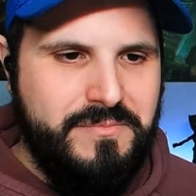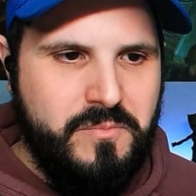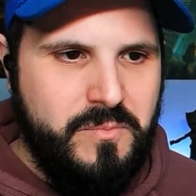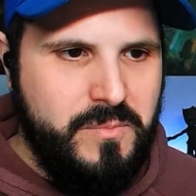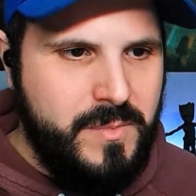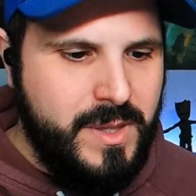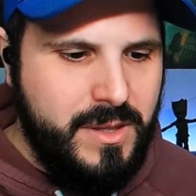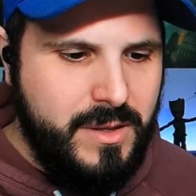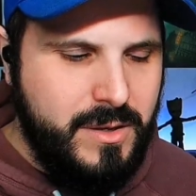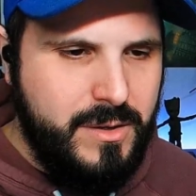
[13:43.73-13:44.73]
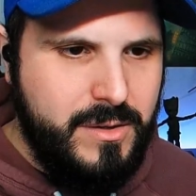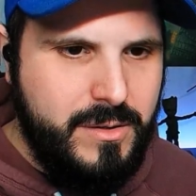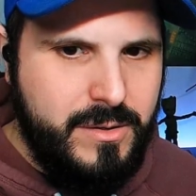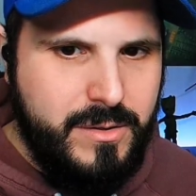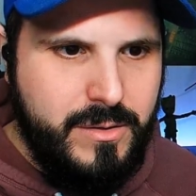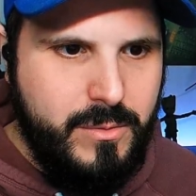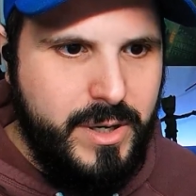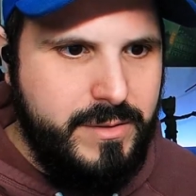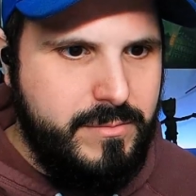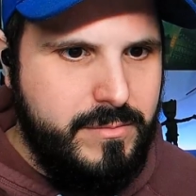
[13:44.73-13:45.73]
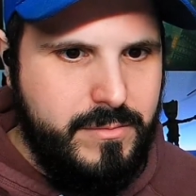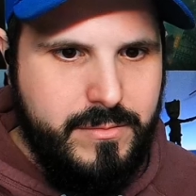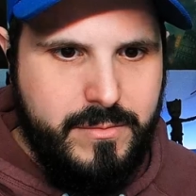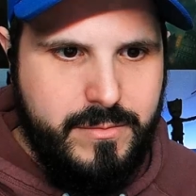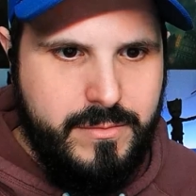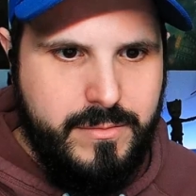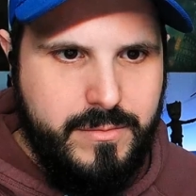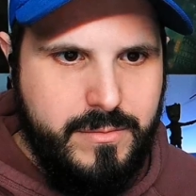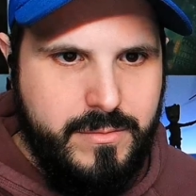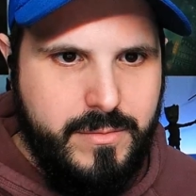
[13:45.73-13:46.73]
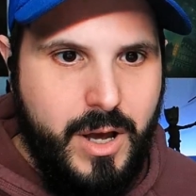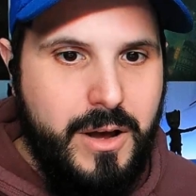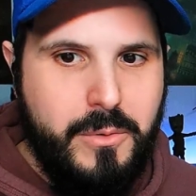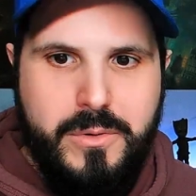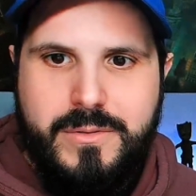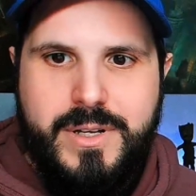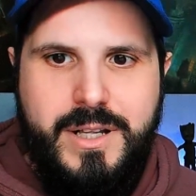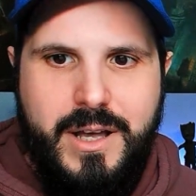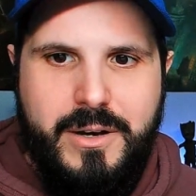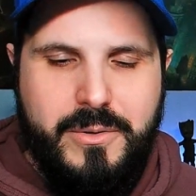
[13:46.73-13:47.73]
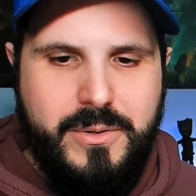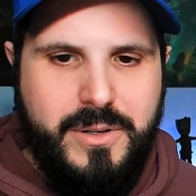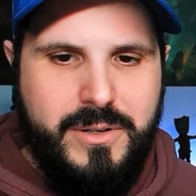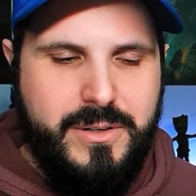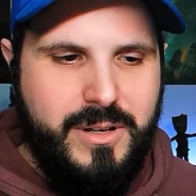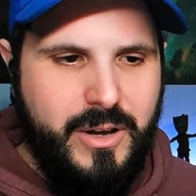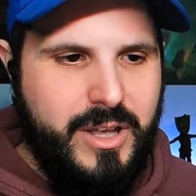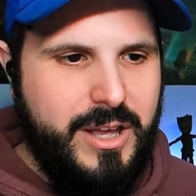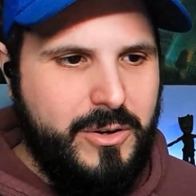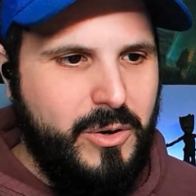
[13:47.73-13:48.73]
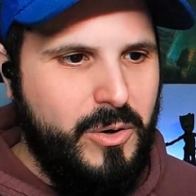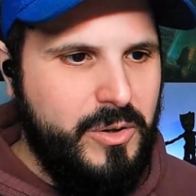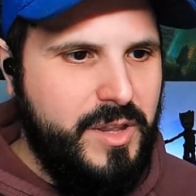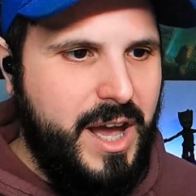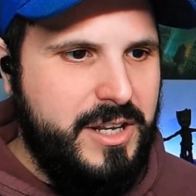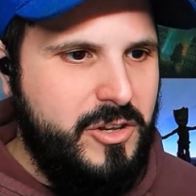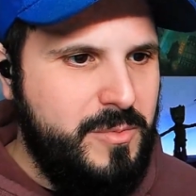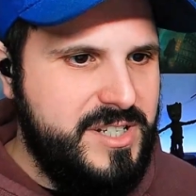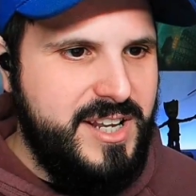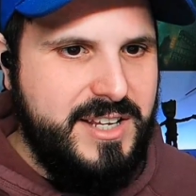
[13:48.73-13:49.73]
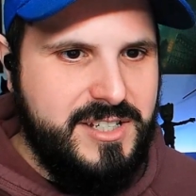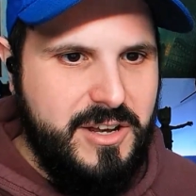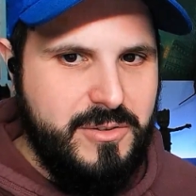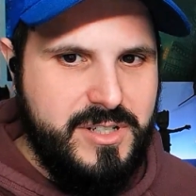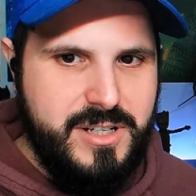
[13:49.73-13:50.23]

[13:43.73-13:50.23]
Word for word: lucky. Please don't kick me. What? Oh, hello. Why okay, cool. Not human-sized toads. Well,